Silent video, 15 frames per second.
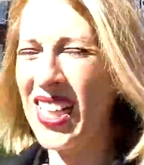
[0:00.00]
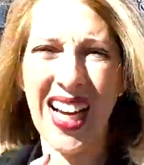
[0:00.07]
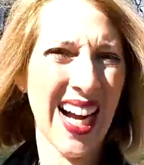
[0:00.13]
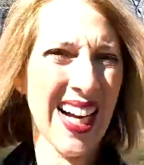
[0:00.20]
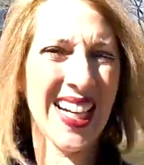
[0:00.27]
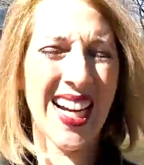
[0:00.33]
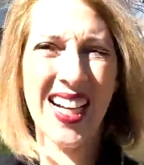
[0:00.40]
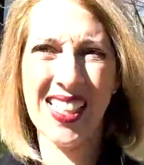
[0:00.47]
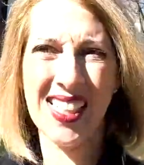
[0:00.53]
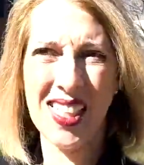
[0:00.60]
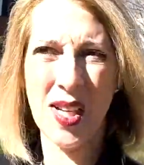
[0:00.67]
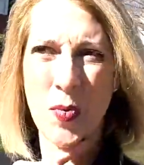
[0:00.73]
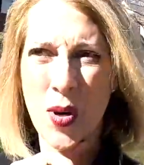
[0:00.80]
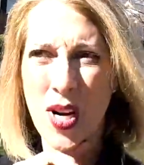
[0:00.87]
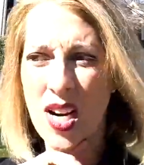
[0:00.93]
kayaks
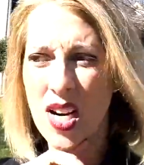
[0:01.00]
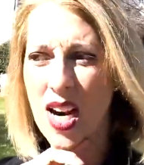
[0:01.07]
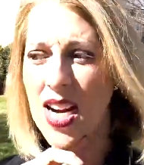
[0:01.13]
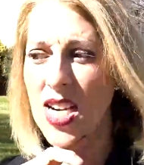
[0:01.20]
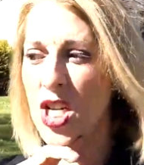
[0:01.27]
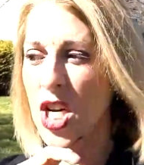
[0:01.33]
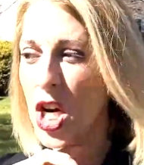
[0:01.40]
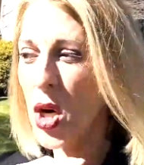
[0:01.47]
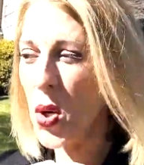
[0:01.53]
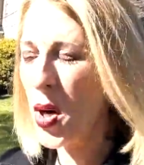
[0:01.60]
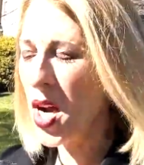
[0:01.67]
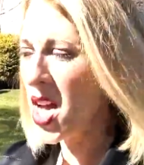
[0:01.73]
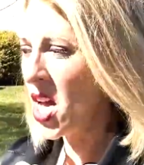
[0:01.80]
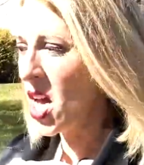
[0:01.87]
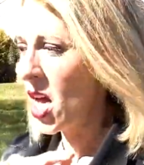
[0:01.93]
somewhere. I know
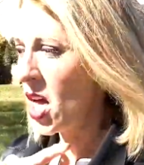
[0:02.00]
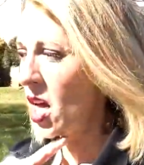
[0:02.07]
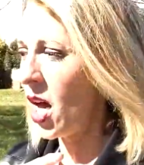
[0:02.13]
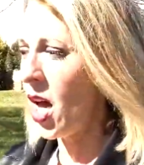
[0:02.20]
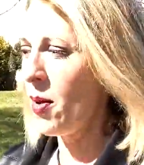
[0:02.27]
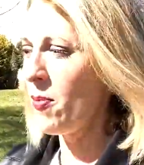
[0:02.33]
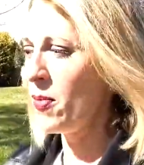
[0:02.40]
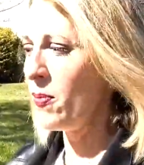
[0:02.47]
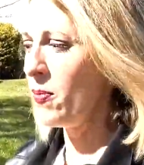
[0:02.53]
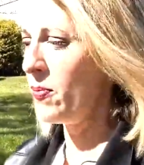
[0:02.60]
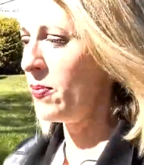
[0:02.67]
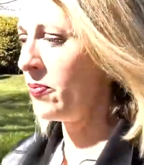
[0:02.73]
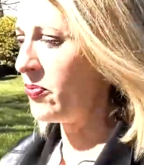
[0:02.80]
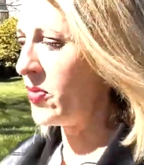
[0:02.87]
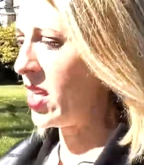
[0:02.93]

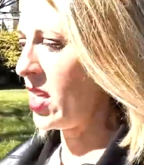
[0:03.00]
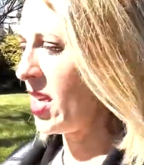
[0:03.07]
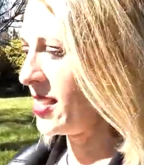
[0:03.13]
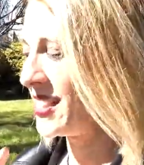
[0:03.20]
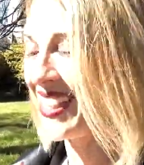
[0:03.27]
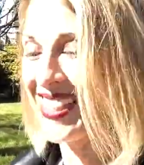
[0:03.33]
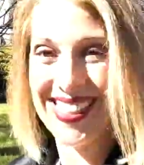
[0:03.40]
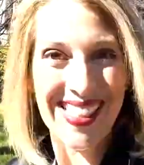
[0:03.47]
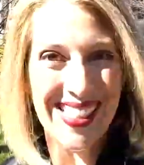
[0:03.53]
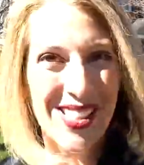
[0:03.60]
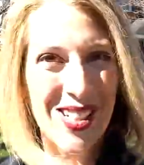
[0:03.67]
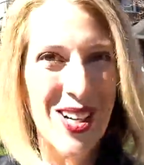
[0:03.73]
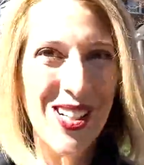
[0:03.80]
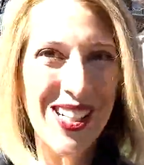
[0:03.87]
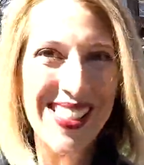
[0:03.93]
the Dancing
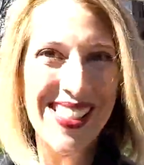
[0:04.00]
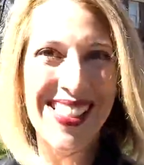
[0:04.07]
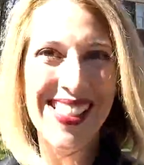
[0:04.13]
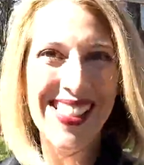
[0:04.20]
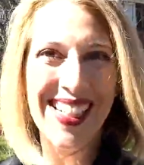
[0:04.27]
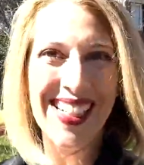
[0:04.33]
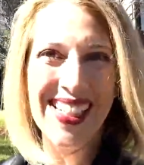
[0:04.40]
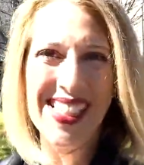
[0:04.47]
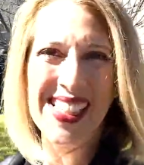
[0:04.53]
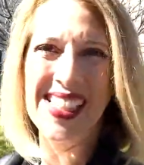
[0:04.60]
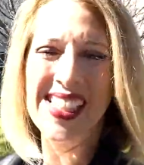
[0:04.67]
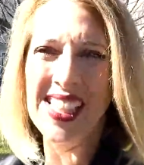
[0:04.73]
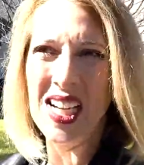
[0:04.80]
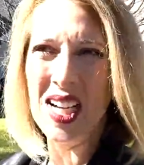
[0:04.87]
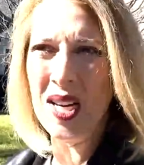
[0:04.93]
Dogs does
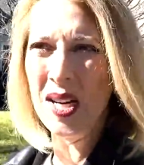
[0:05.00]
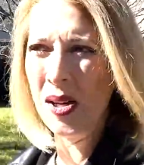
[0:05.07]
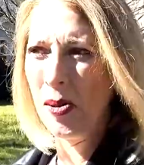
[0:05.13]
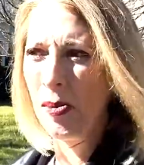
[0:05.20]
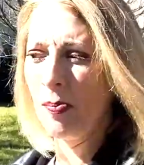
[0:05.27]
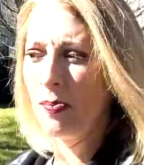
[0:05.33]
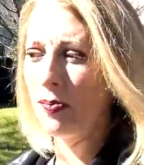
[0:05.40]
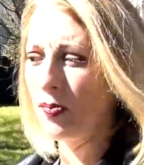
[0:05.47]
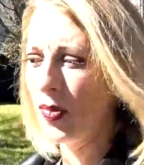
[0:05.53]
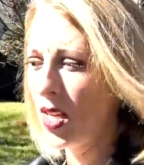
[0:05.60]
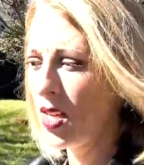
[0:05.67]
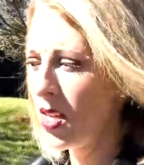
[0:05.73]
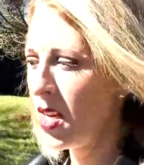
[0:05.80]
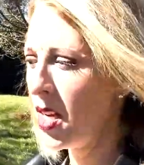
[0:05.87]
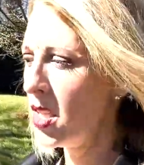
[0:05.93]

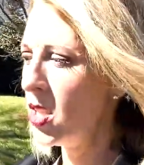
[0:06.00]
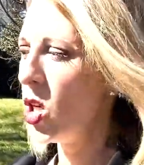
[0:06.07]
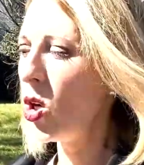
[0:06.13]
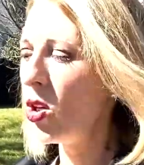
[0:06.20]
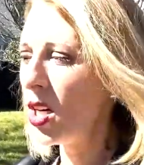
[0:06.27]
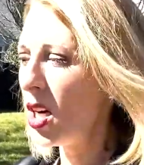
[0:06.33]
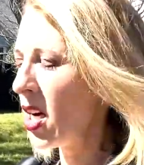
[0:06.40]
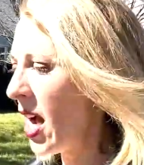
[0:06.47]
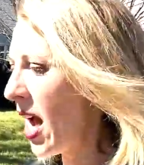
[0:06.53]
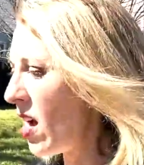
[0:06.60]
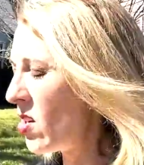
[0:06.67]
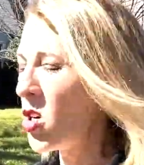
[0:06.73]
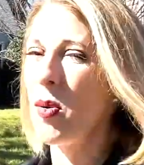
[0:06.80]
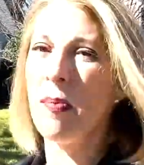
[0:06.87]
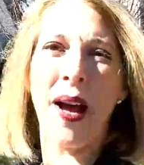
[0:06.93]
yoga out
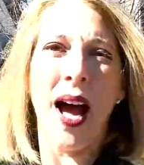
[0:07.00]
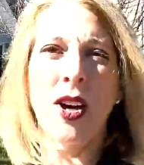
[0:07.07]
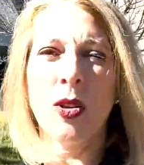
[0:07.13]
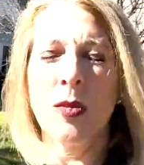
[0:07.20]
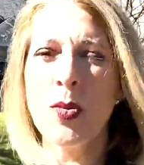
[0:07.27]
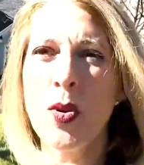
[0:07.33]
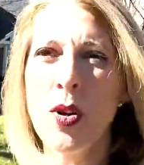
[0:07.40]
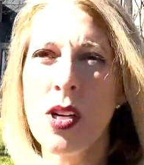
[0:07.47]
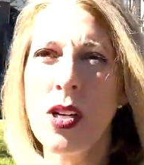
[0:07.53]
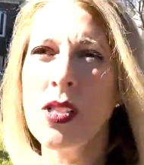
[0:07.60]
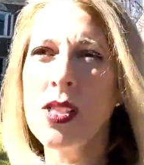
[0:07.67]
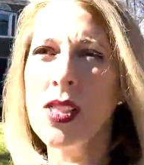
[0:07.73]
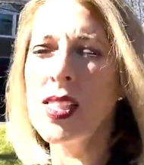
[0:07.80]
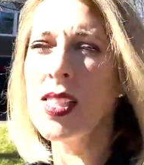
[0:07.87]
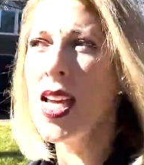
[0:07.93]
on paddle
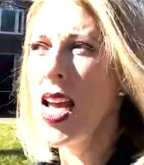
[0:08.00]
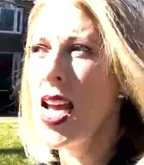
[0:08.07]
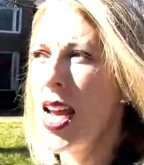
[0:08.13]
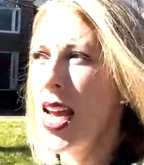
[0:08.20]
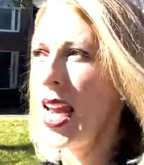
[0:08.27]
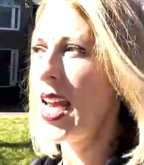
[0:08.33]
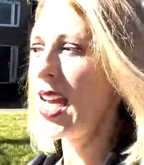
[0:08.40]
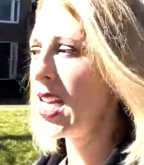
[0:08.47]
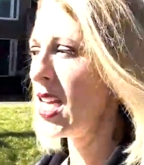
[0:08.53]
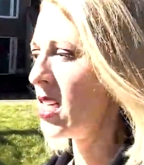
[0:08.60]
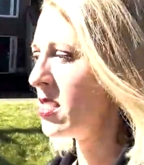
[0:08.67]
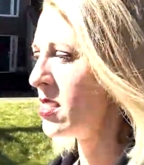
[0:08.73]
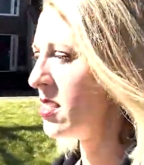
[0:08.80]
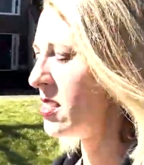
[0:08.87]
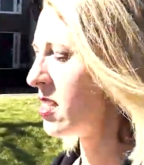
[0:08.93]
boards,
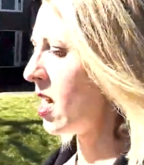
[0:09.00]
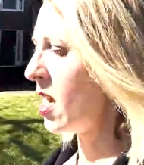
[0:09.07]
and